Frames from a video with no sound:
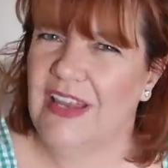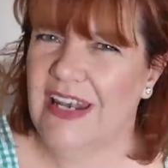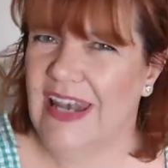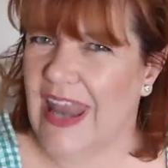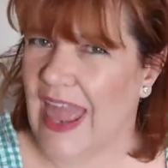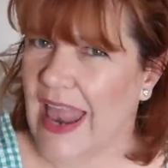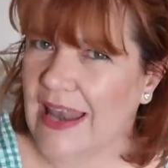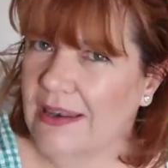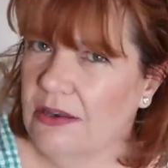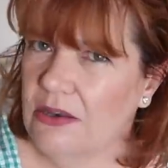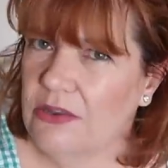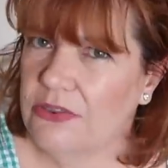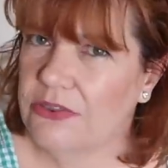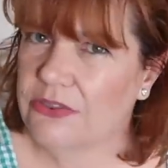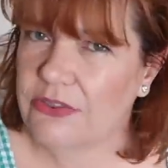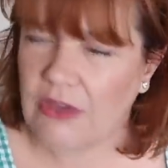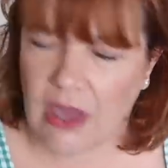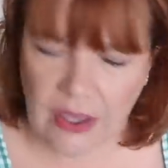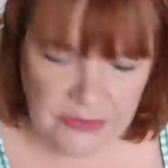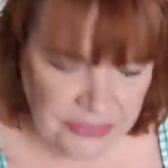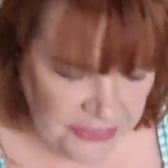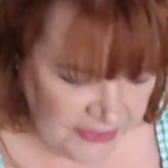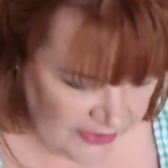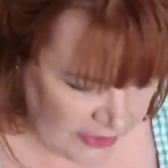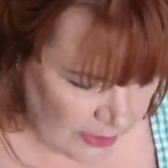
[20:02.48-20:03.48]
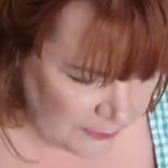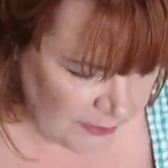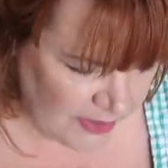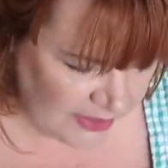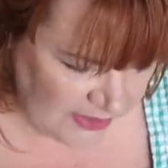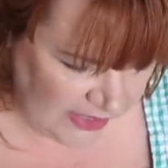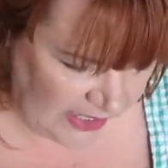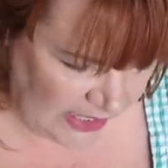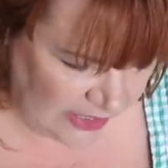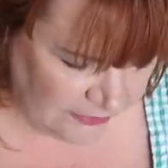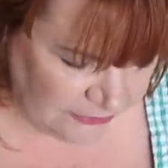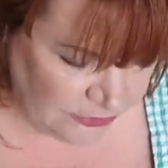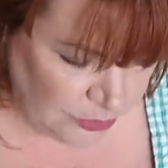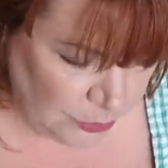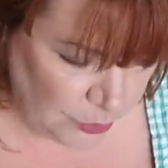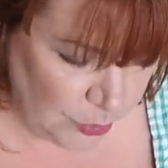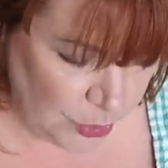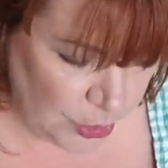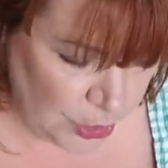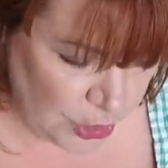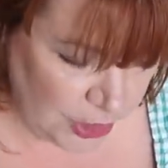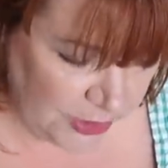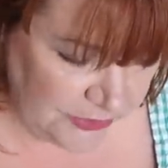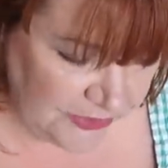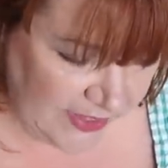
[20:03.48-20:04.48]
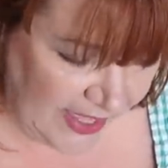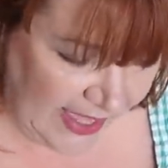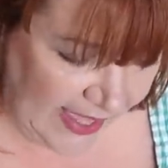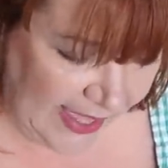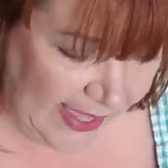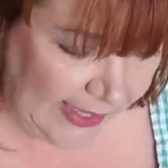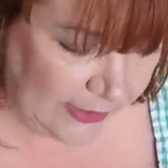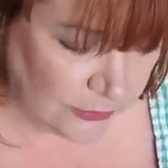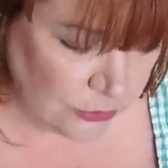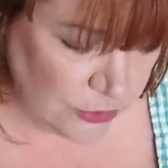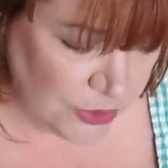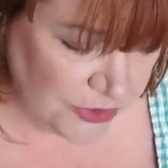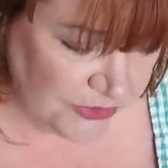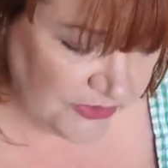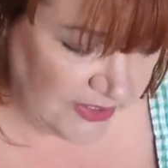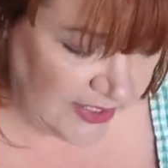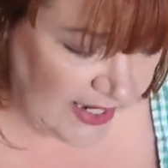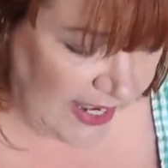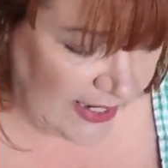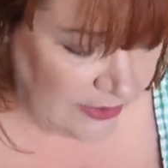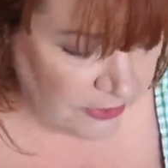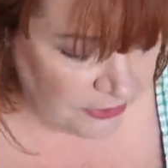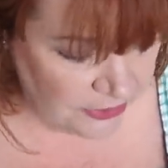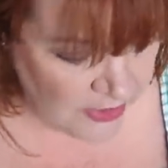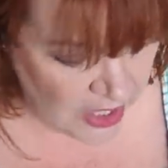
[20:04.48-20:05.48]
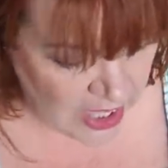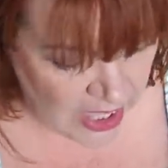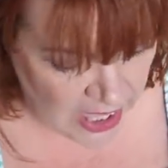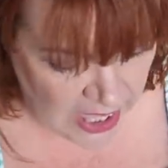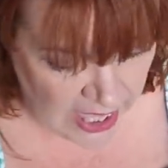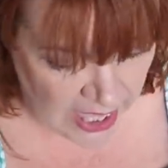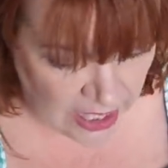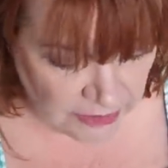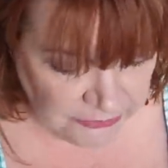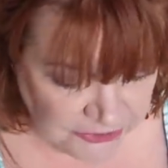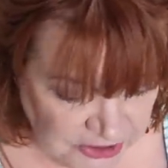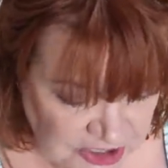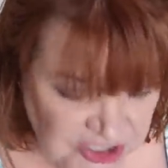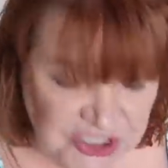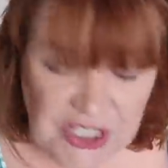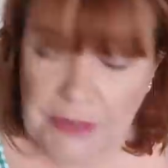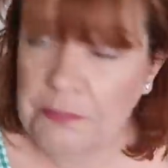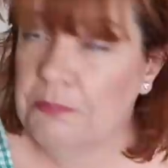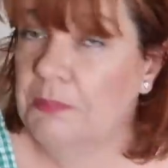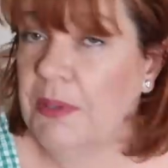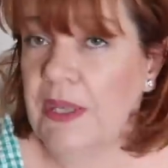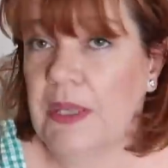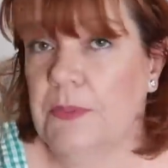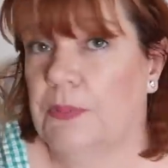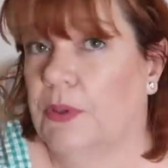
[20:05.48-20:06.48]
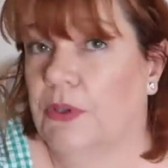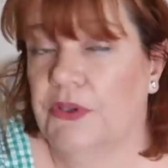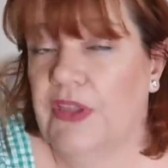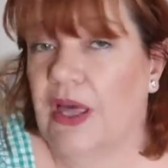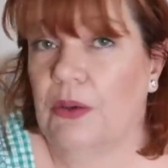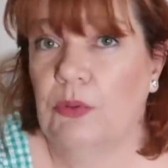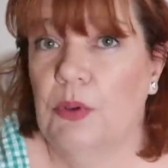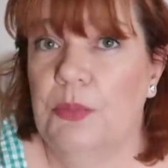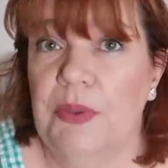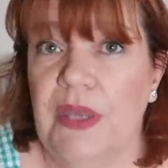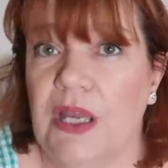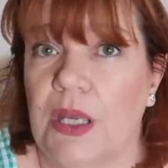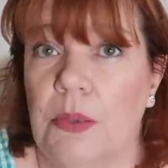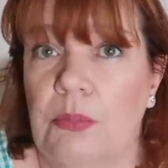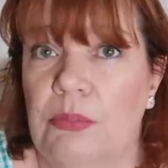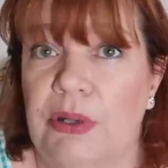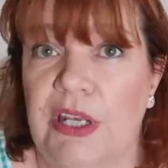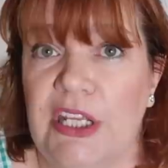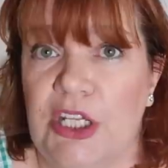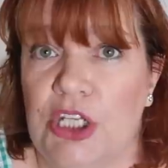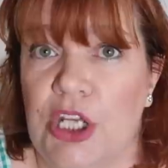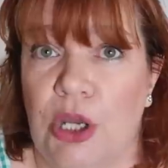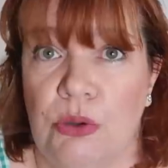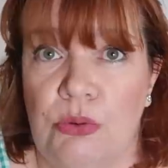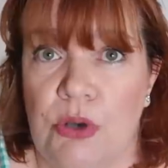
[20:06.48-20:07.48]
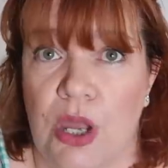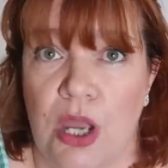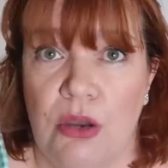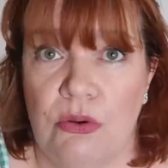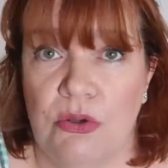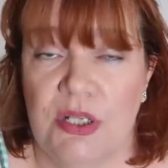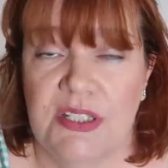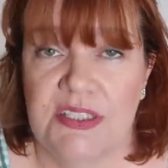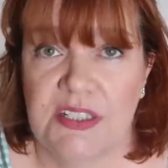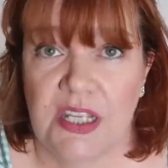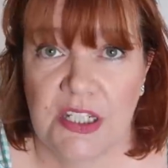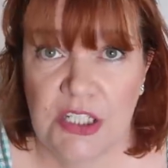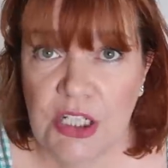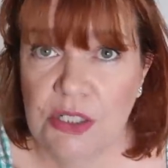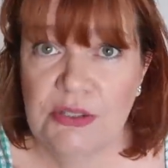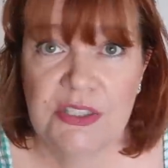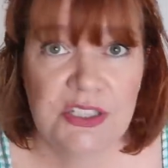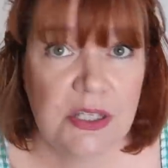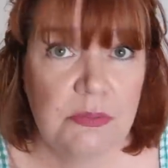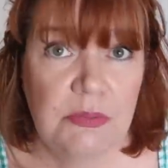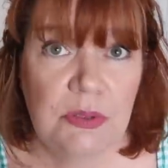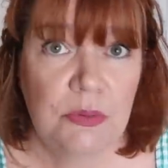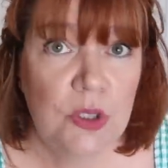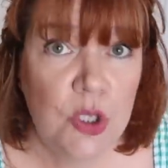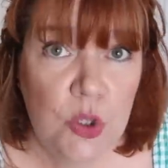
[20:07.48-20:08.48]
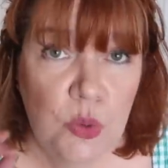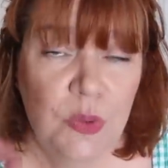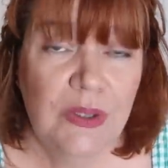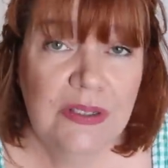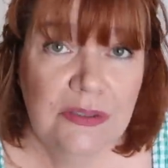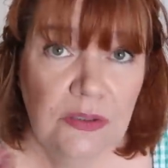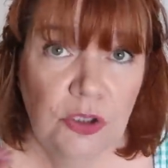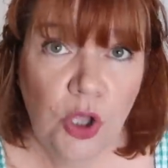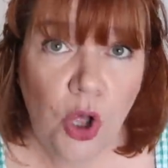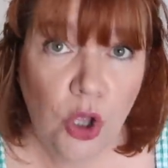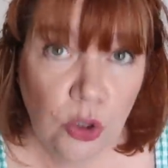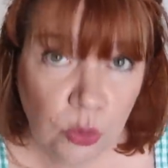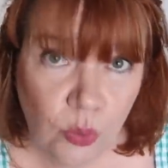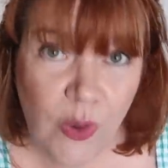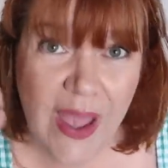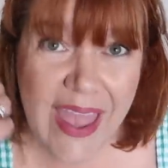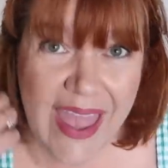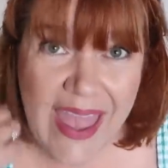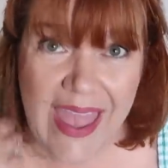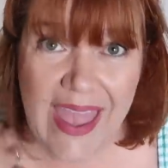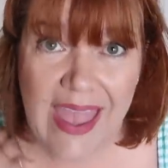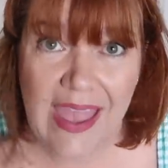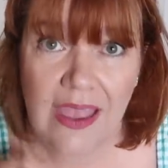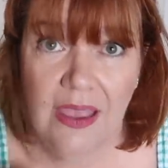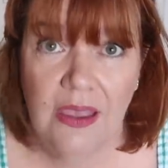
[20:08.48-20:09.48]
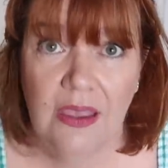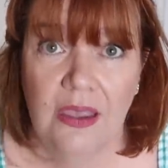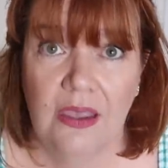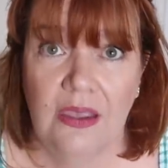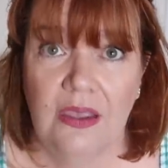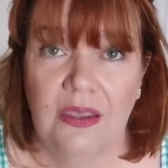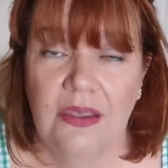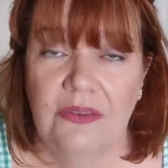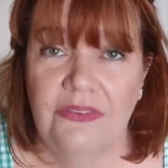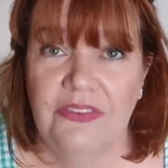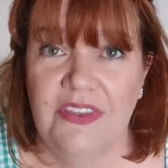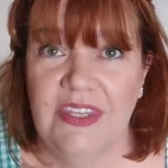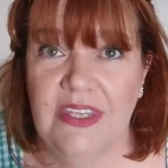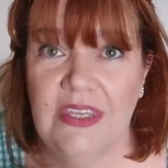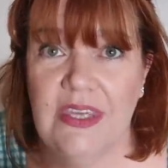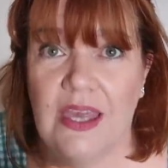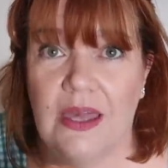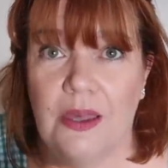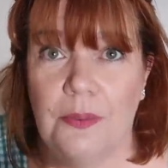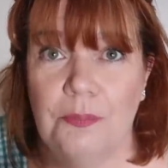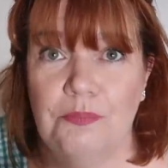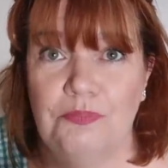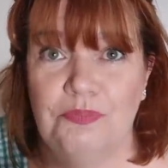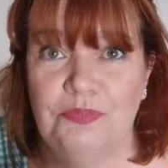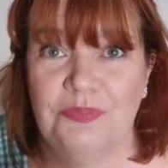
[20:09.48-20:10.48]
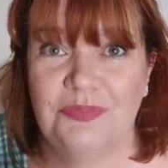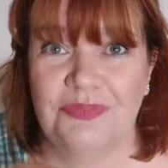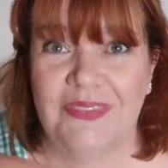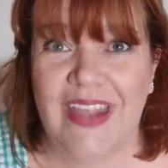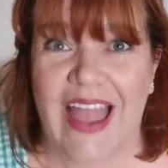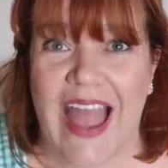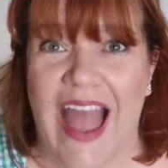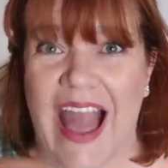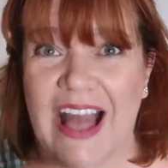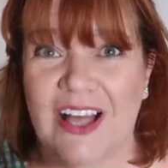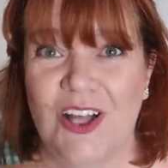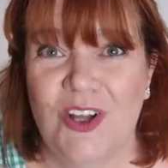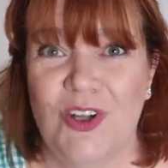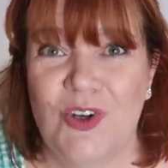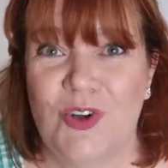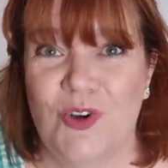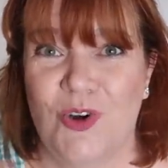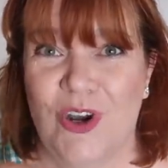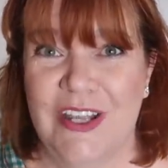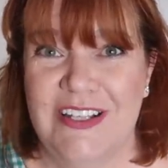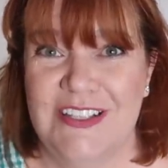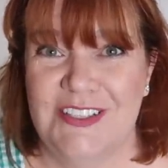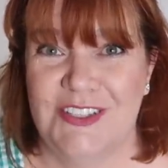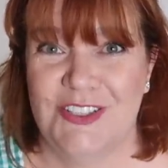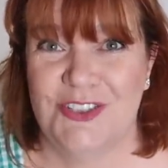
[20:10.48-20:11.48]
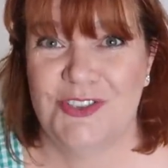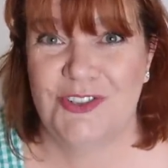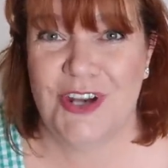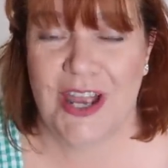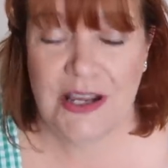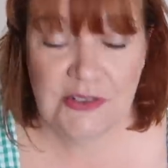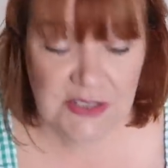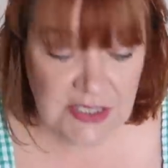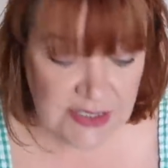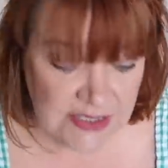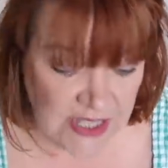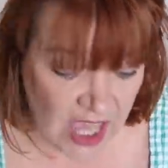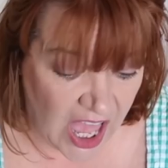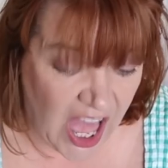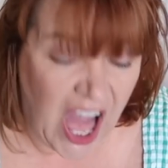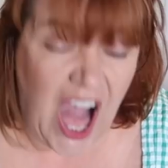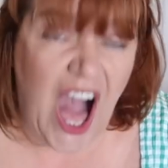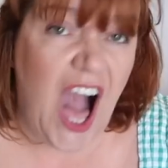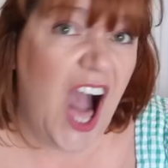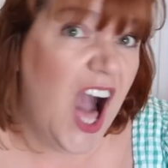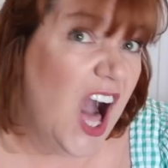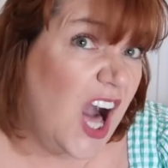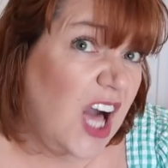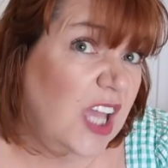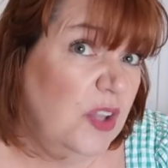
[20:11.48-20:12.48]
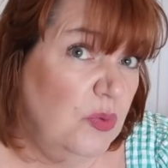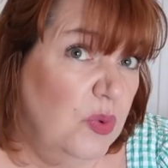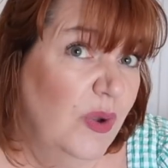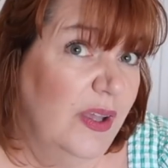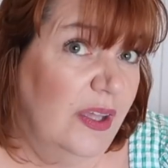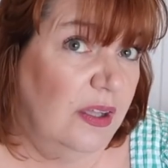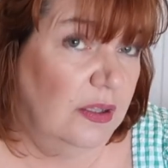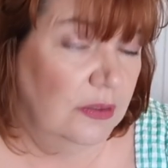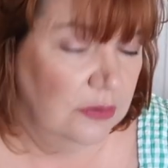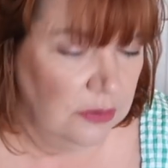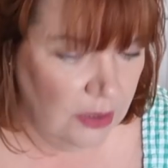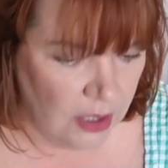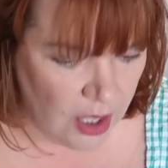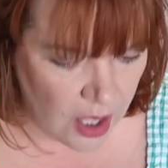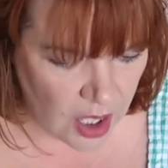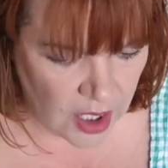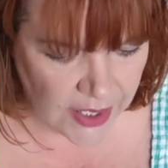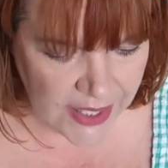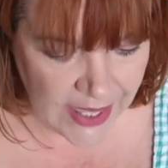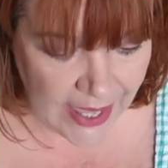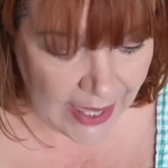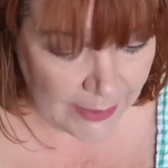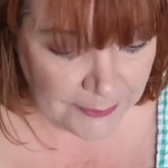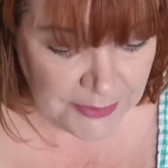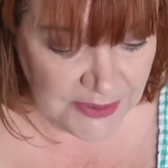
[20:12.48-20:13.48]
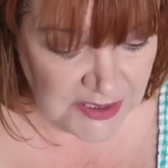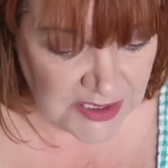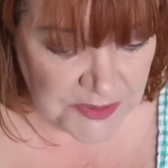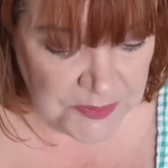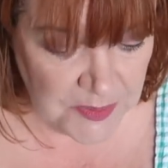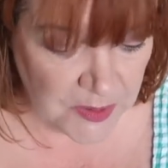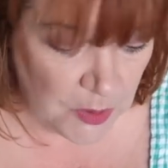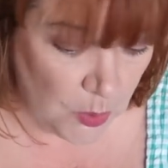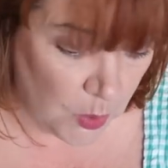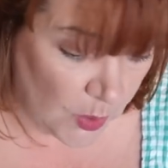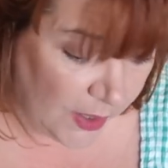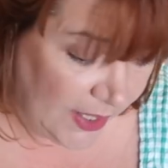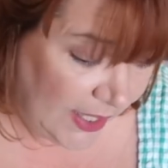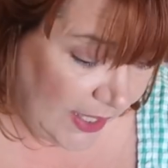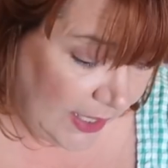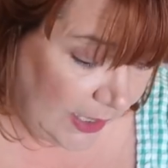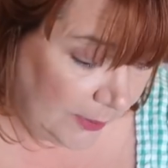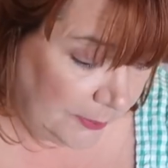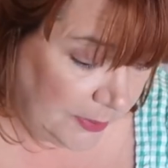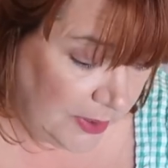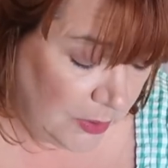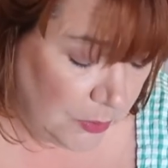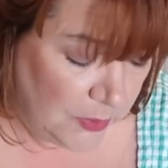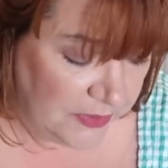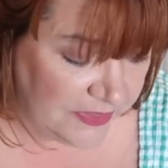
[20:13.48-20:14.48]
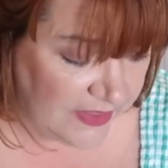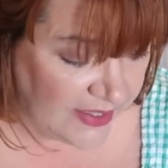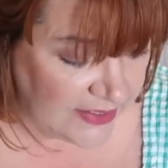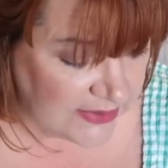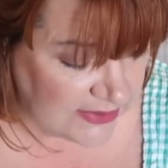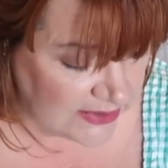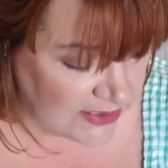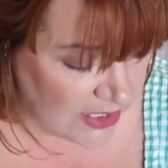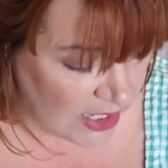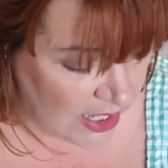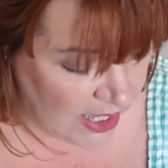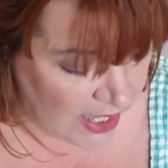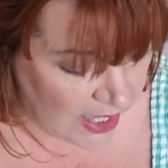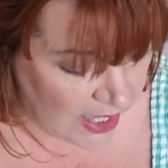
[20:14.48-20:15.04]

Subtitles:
the length. I think I'm going to have to work that out, the length. And for some people, that will be a complete no-no, because I know some people who will not wear the ankle grazer trousers. I will. I happen to be quite happy with it.